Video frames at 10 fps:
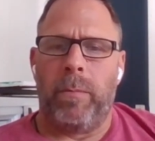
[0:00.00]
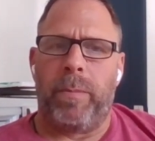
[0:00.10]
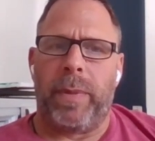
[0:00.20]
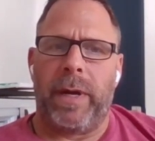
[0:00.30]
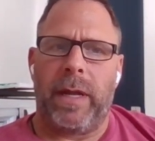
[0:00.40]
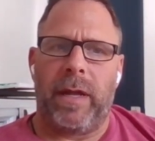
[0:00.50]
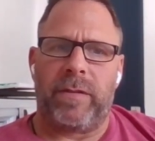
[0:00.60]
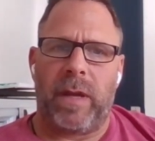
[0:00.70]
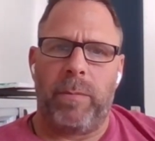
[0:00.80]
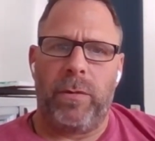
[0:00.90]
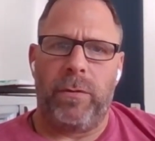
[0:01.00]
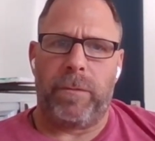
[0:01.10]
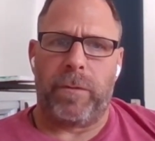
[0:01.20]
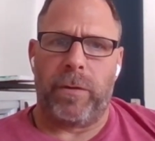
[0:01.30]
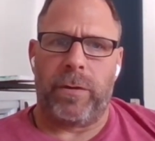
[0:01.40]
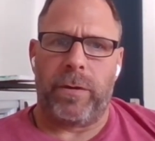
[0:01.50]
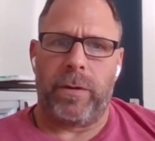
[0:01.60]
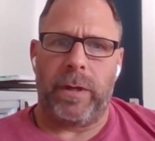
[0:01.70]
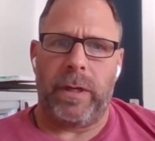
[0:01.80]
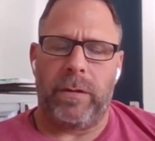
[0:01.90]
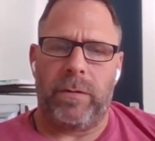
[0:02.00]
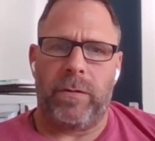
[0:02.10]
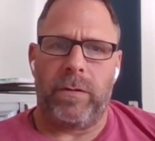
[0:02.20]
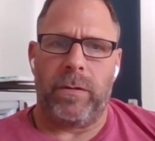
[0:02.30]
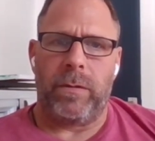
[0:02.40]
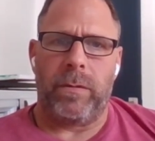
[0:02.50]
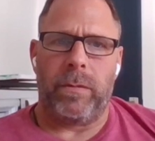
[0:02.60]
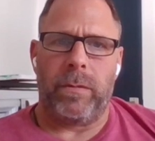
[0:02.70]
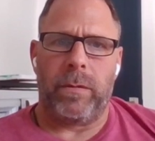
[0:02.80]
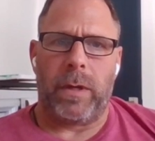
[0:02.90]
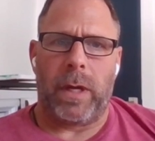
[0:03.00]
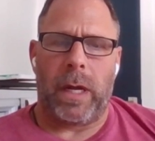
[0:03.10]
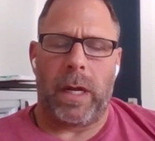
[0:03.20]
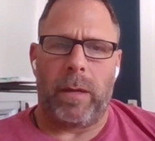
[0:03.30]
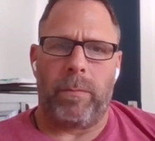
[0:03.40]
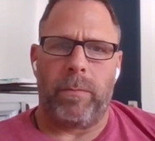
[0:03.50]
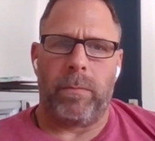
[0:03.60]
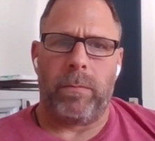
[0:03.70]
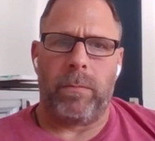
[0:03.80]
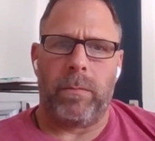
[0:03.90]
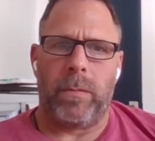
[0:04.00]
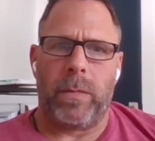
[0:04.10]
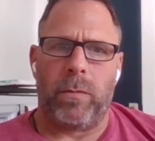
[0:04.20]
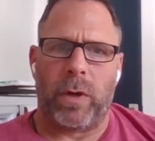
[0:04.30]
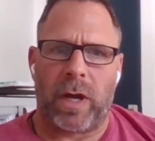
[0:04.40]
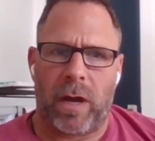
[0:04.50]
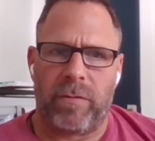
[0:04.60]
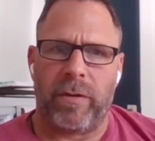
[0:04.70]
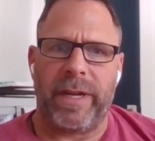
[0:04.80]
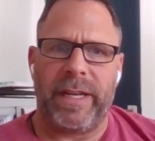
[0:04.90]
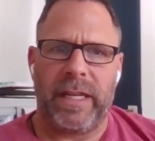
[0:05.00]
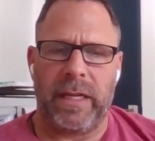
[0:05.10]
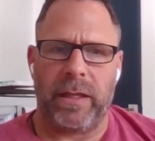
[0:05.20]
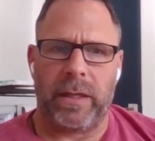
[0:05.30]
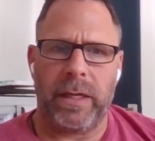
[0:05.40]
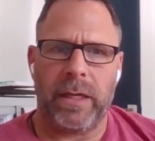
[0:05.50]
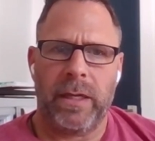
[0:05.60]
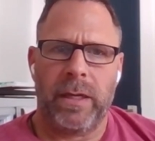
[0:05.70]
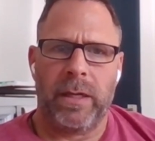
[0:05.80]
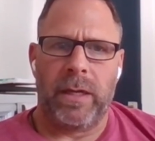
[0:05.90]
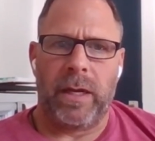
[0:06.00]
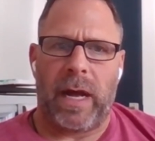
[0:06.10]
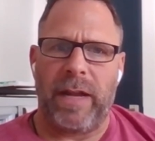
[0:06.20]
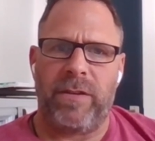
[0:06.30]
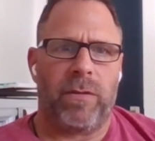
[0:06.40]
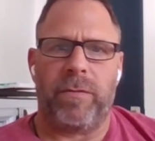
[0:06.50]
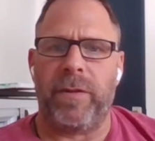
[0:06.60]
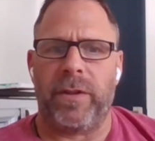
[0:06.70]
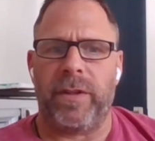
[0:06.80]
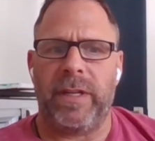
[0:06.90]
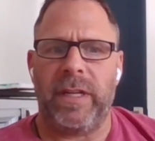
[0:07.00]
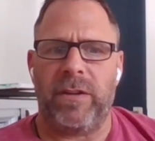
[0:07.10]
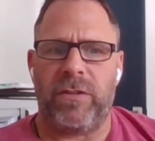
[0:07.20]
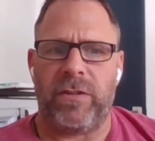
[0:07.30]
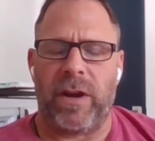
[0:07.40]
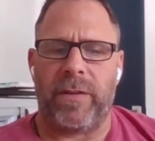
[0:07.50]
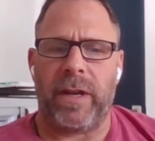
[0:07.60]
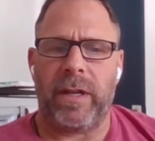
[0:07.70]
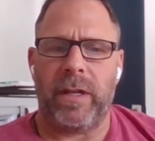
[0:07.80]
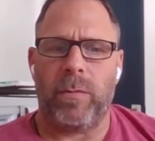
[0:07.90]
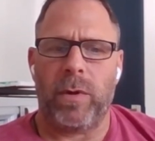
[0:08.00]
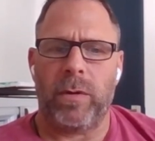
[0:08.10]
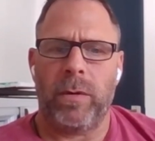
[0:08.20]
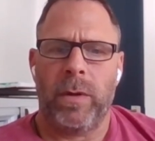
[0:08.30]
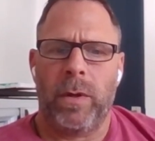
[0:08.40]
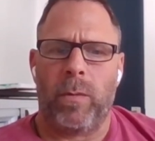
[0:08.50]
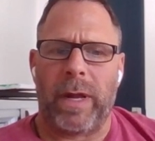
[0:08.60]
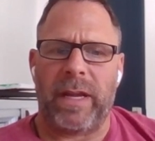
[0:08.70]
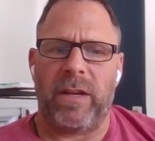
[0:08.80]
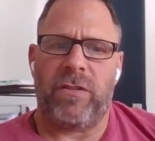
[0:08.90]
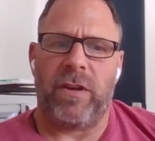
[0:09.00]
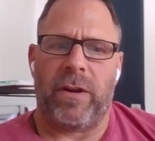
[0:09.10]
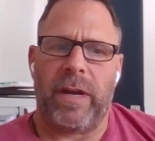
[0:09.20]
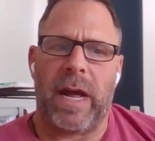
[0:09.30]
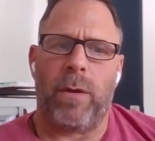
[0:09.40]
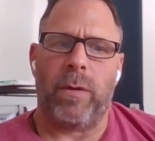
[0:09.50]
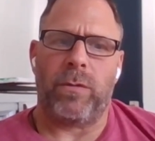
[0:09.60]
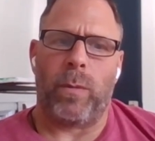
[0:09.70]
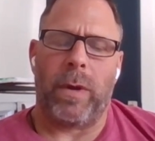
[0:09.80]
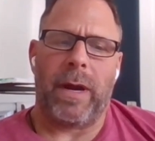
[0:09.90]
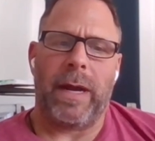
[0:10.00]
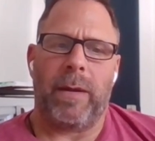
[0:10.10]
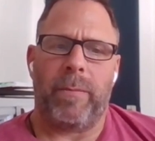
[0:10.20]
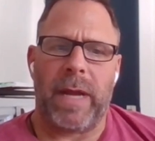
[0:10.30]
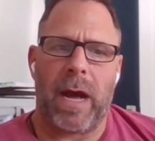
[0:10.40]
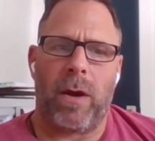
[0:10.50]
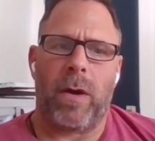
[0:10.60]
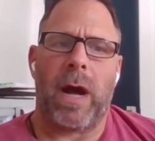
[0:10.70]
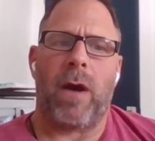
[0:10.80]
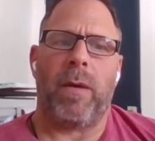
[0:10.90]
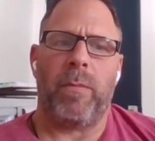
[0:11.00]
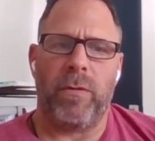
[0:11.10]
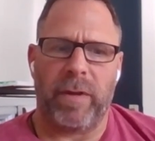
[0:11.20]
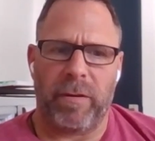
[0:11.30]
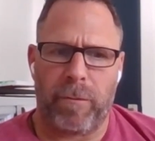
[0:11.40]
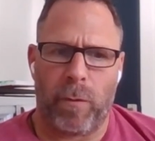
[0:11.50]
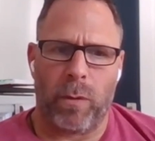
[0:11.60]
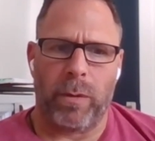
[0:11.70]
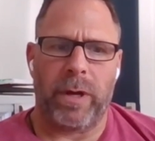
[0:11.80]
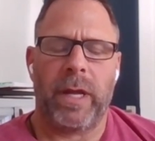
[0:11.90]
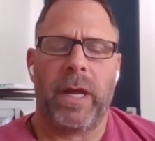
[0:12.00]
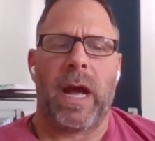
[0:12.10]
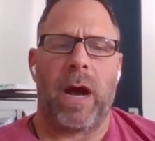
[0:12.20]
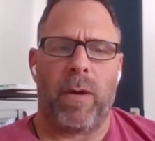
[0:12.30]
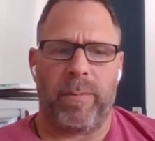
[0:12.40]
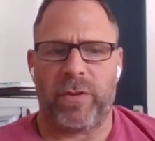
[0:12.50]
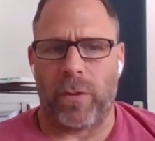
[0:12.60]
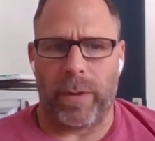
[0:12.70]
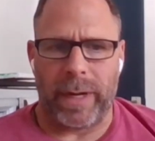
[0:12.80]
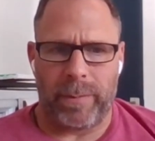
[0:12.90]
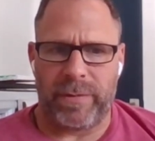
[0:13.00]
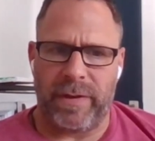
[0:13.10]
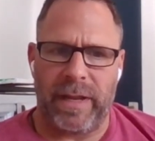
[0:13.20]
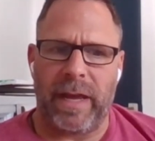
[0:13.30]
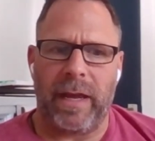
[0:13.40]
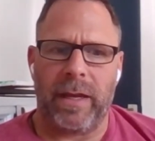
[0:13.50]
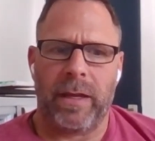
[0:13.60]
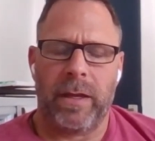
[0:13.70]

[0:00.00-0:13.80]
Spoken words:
but as I move further into recovery and healing, I don't feel the need to share that anymore. What I can share now is where I am now, how I'm moving forward, how I'm showing up today,